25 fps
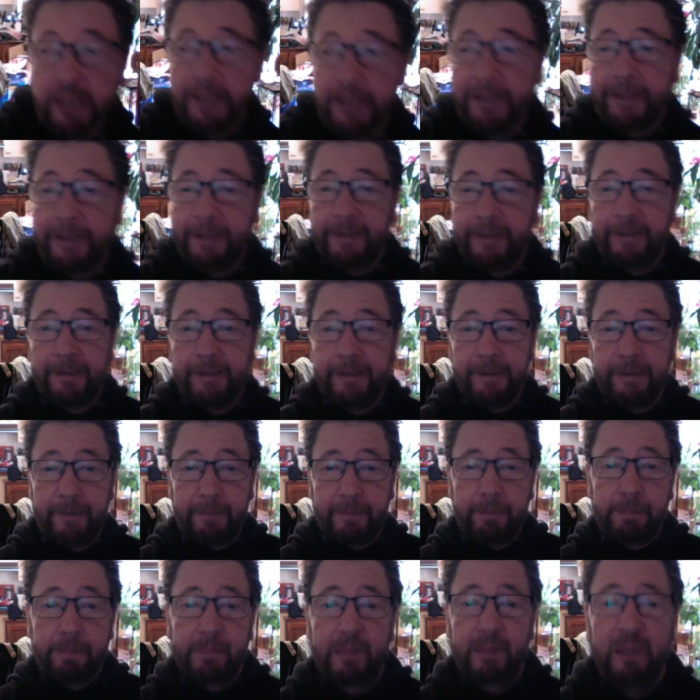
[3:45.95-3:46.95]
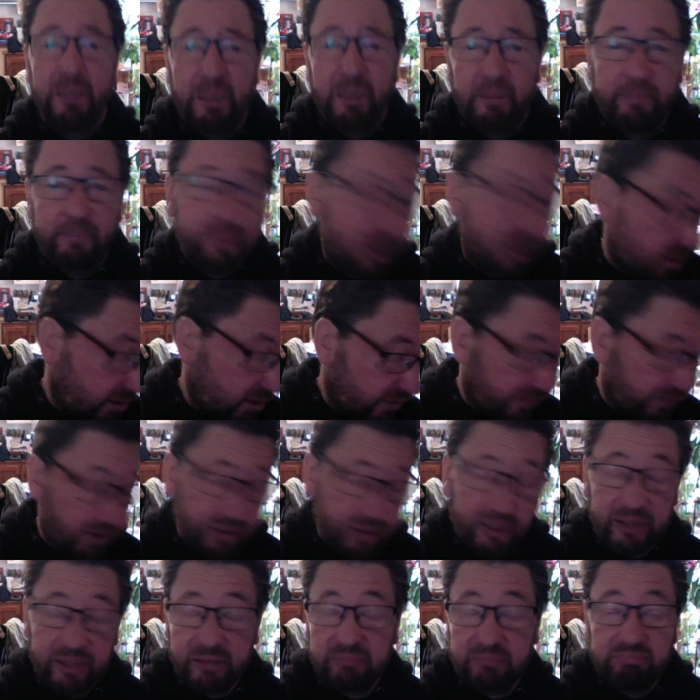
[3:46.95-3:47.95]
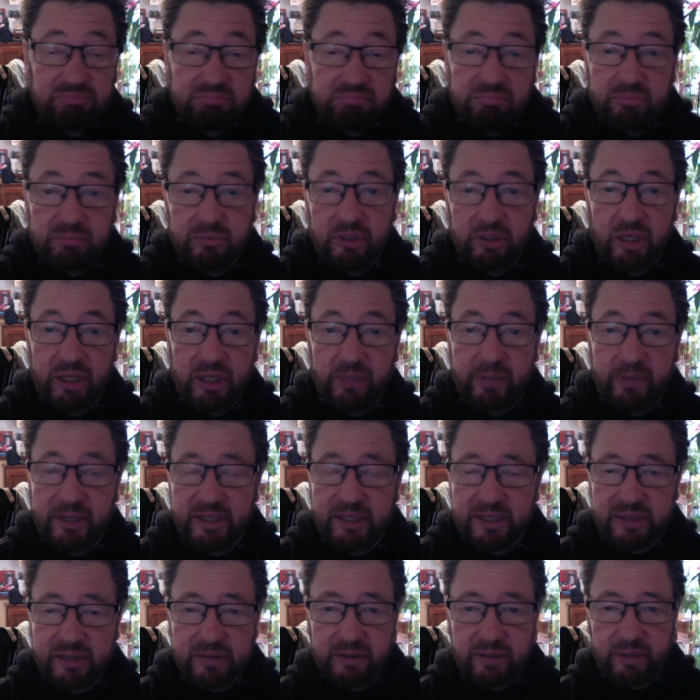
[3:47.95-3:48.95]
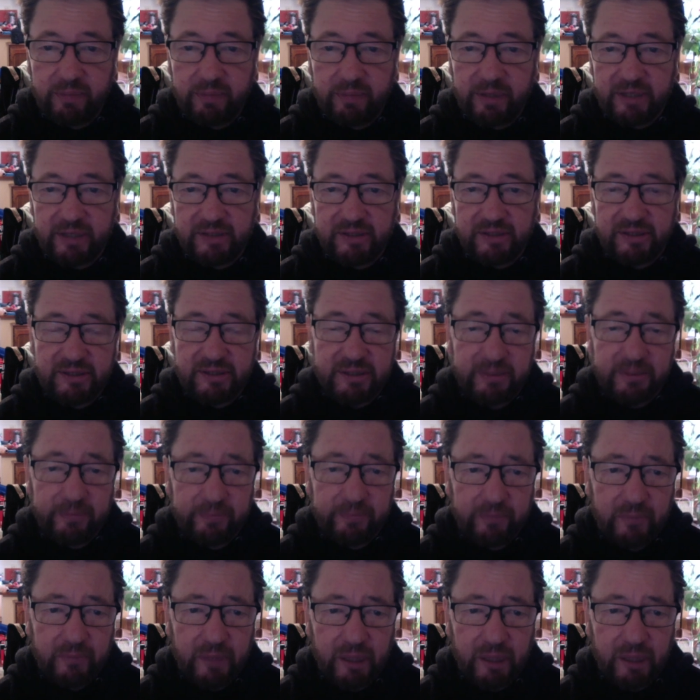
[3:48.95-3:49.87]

but I find that the best system.